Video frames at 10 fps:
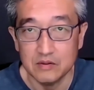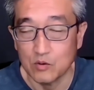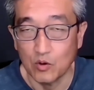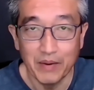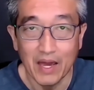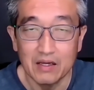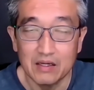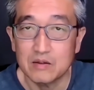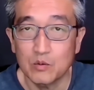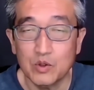going back
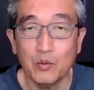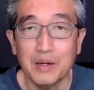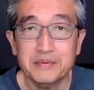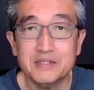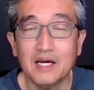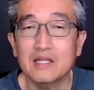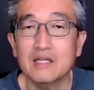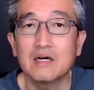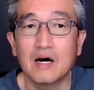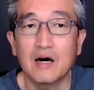with the website,
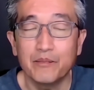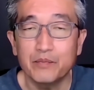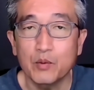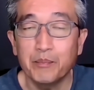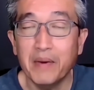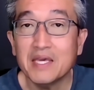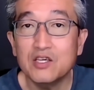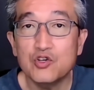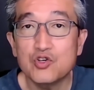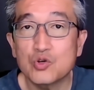
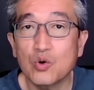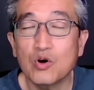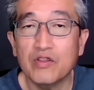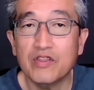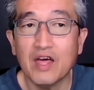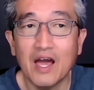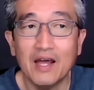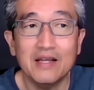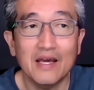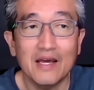making sure that